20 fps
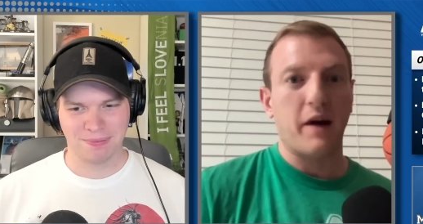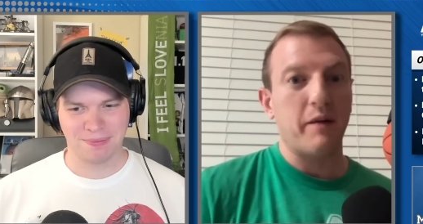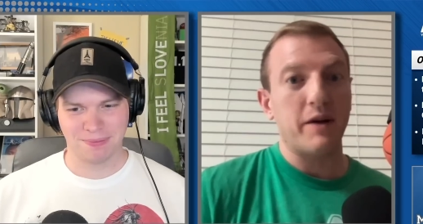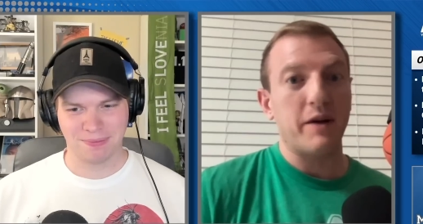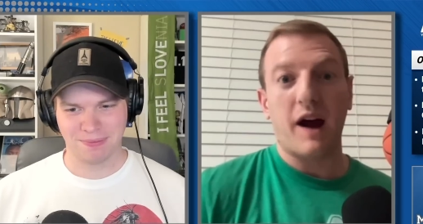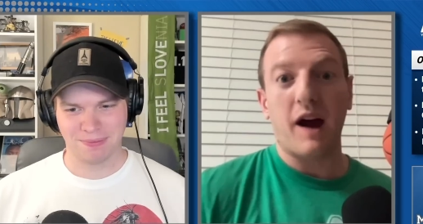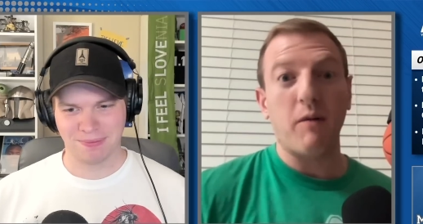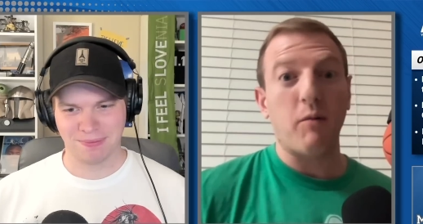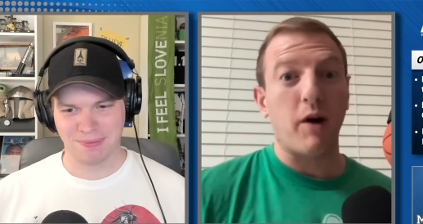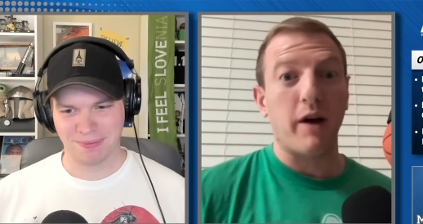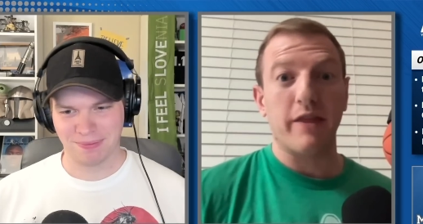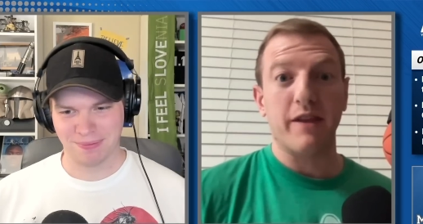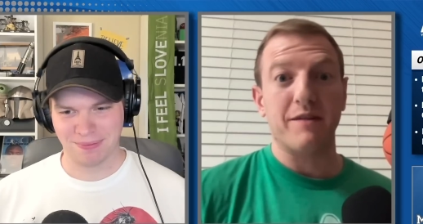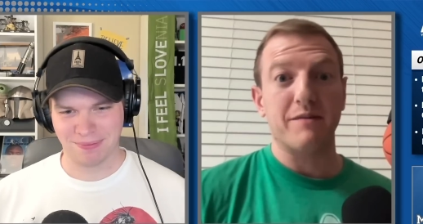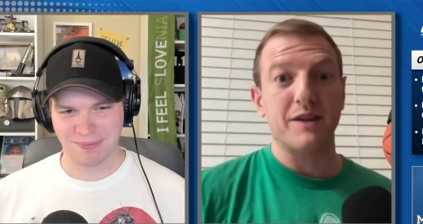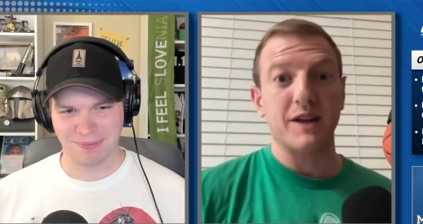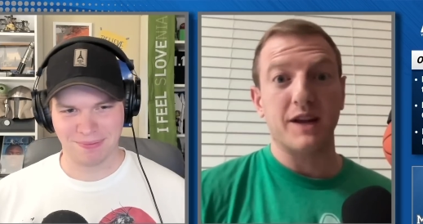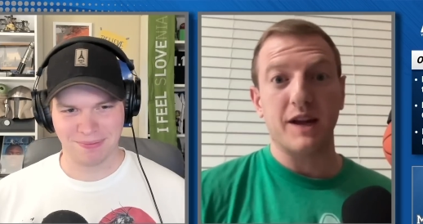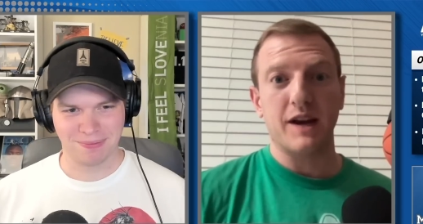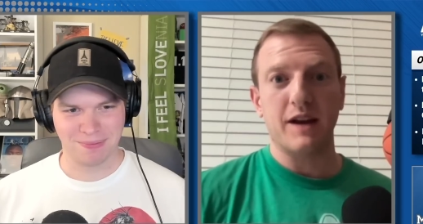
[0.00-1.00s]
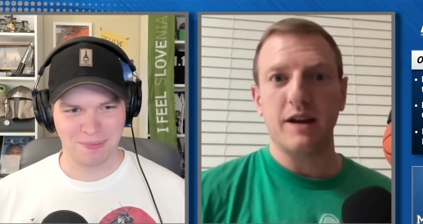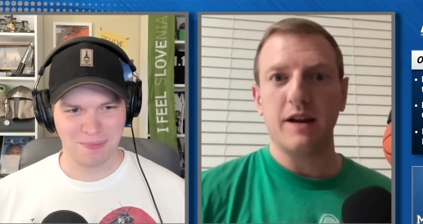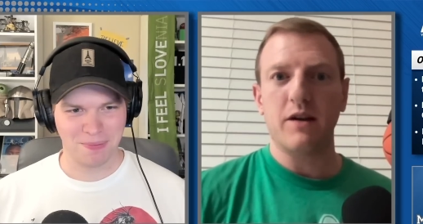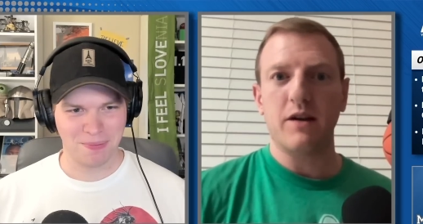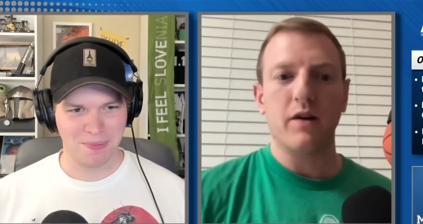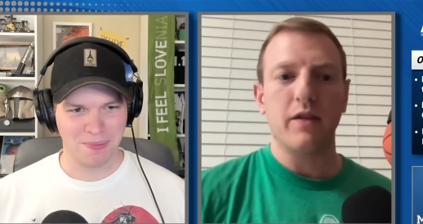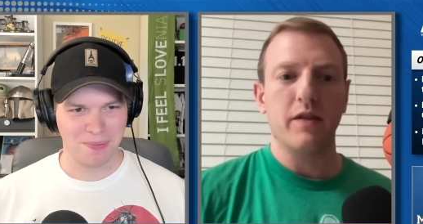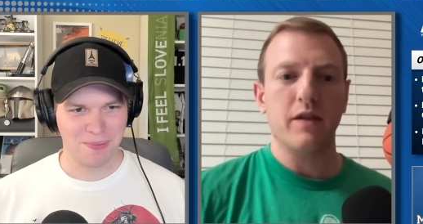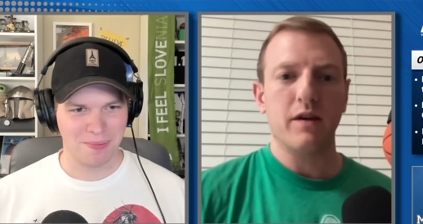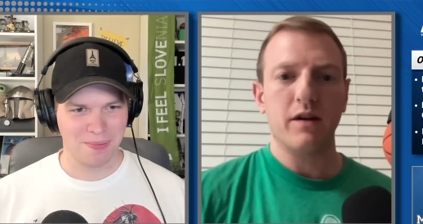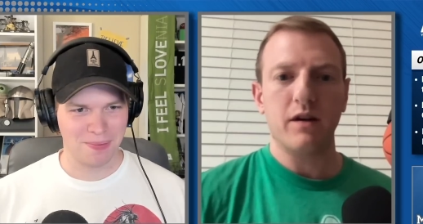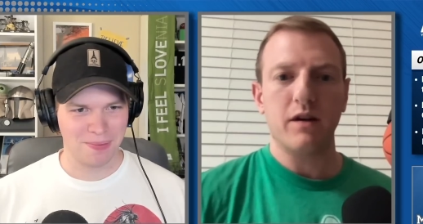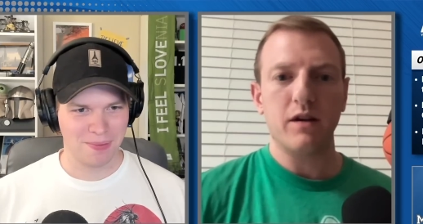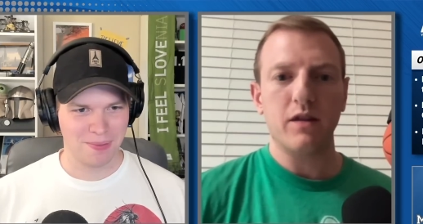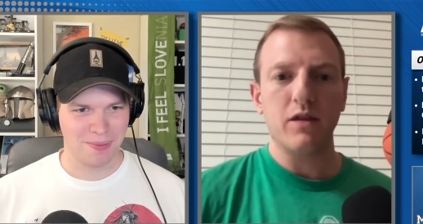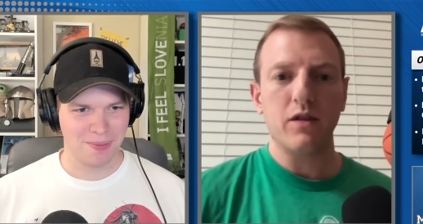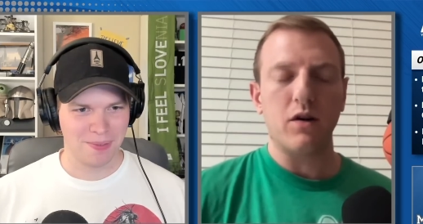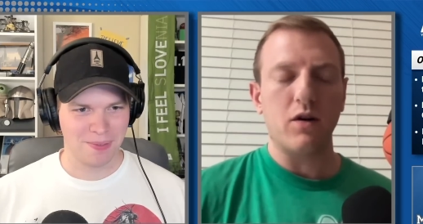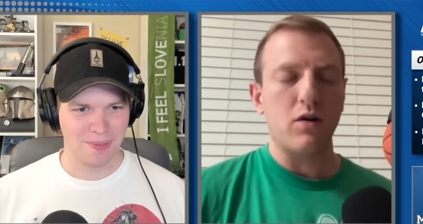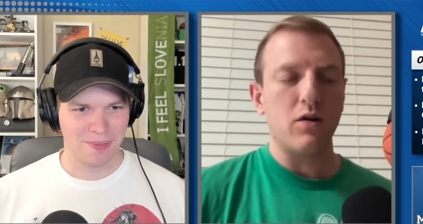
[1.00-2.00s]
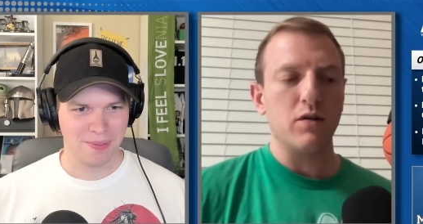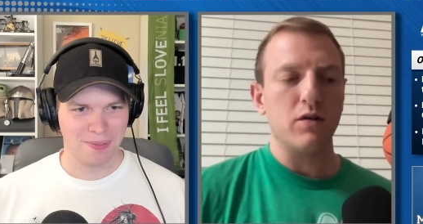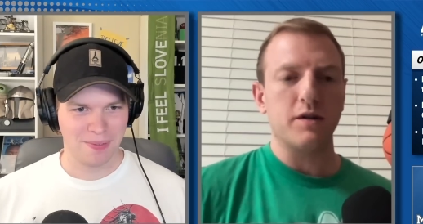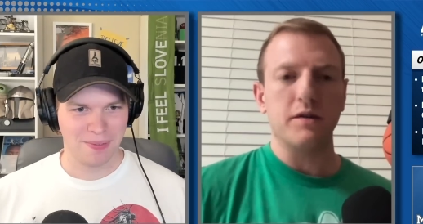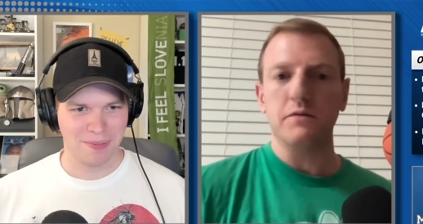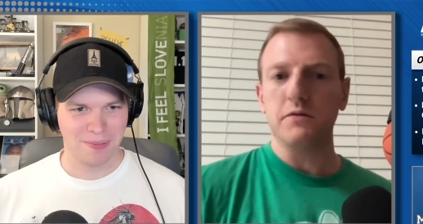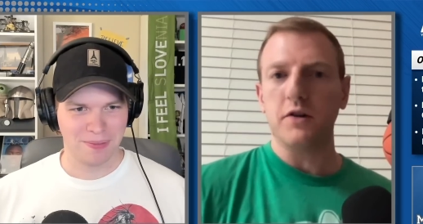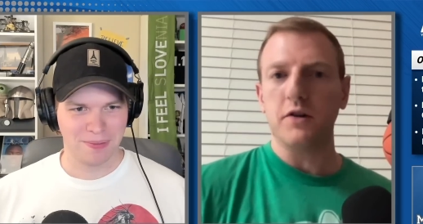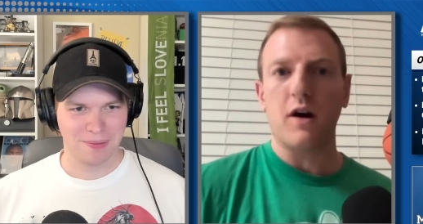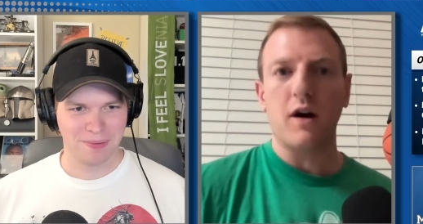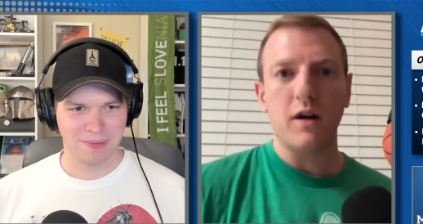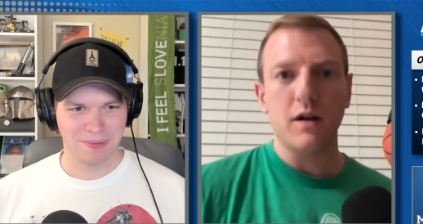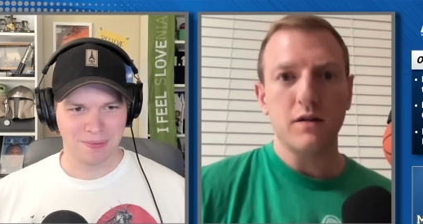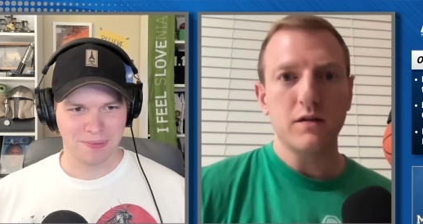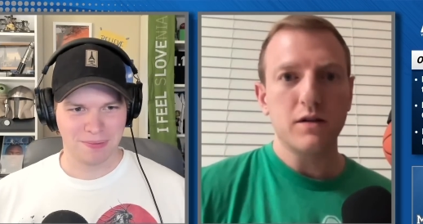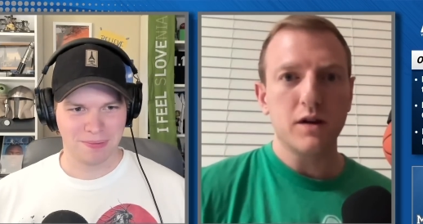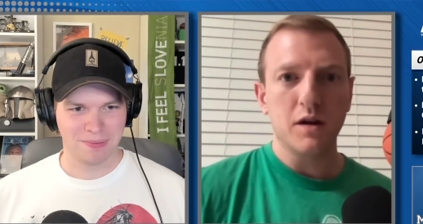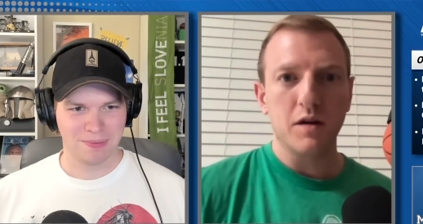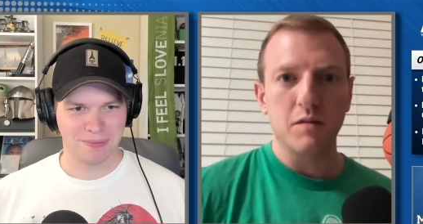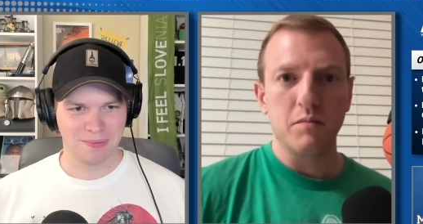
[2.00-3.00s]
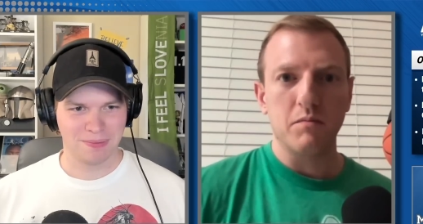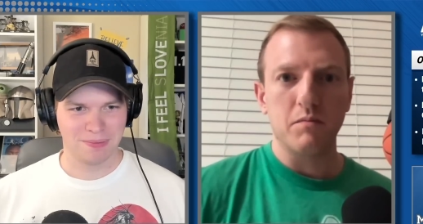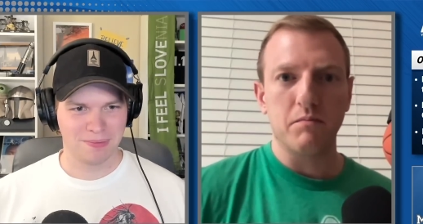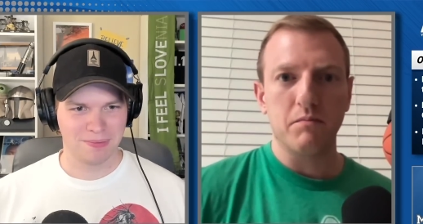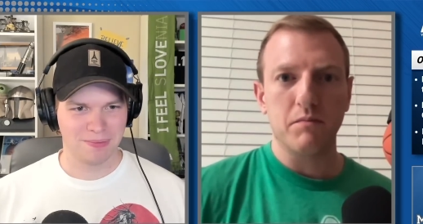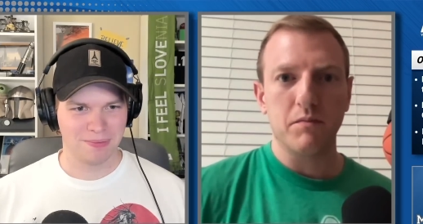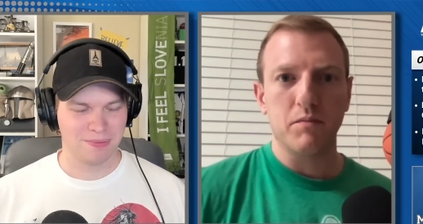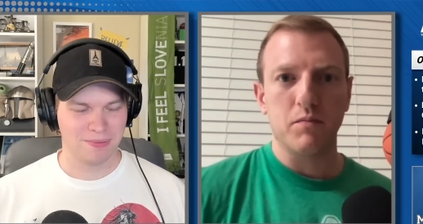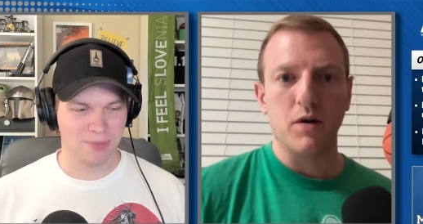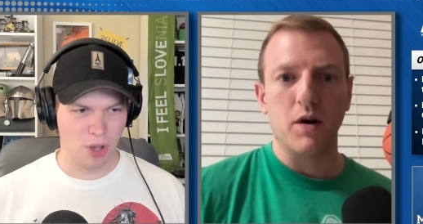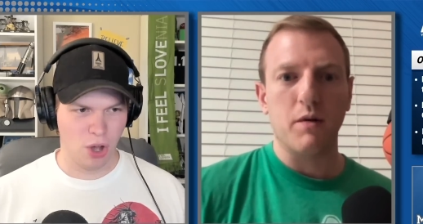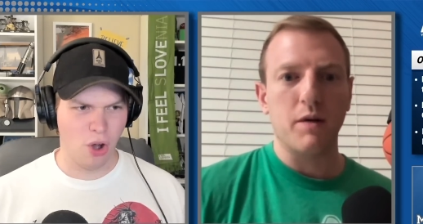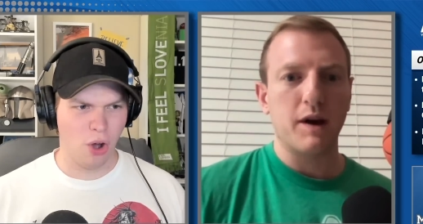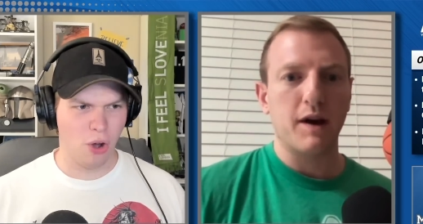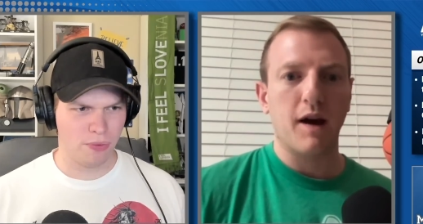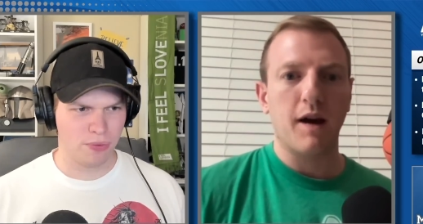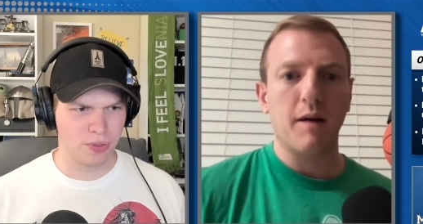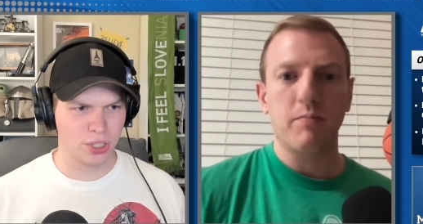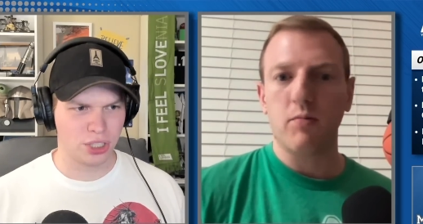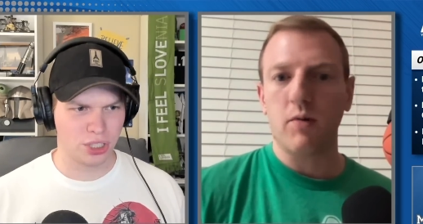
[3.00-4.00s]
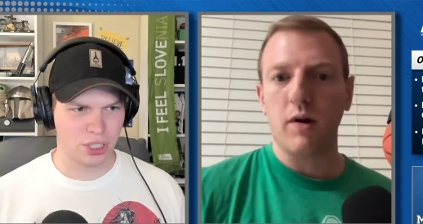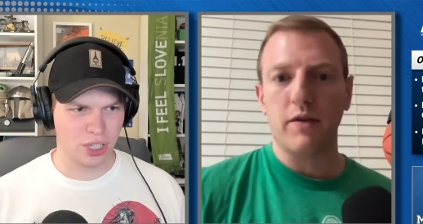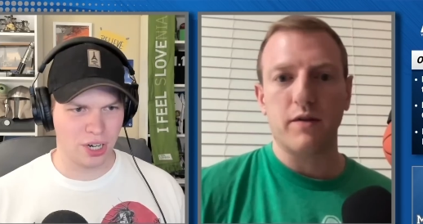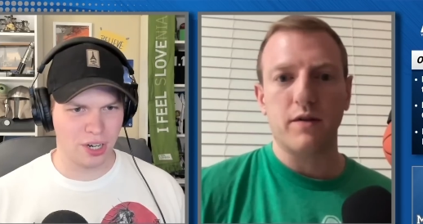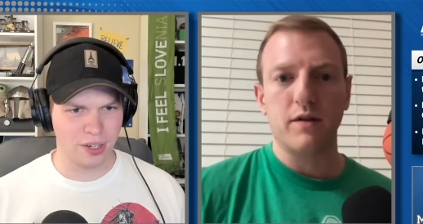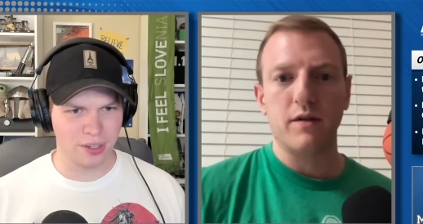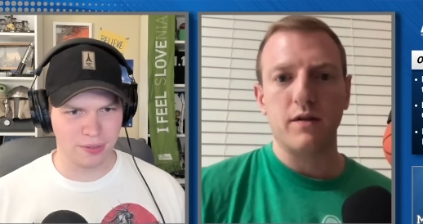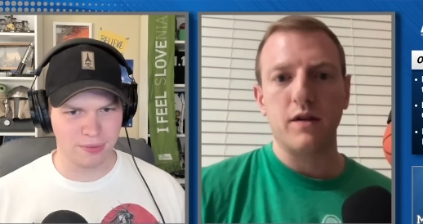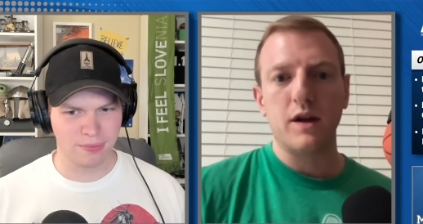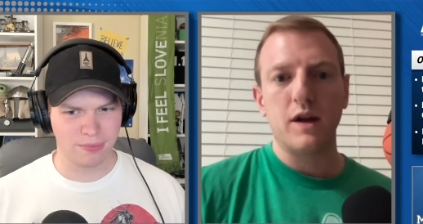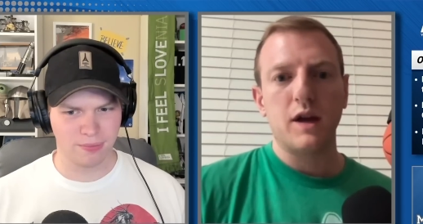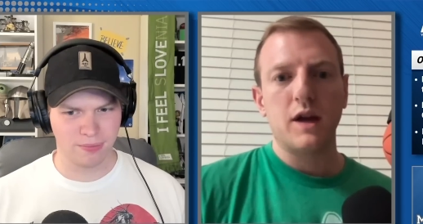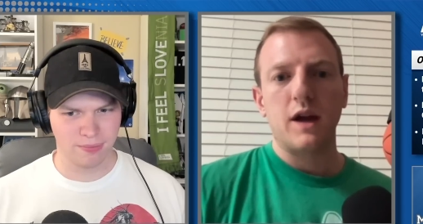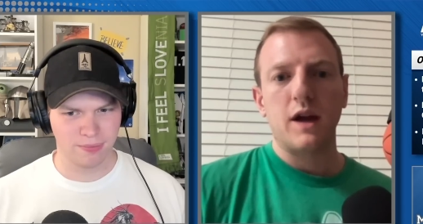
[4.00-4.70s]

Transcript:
Speaker 1: I mean, I want them to get in on the the whole Utah blowing oh, up sure. whether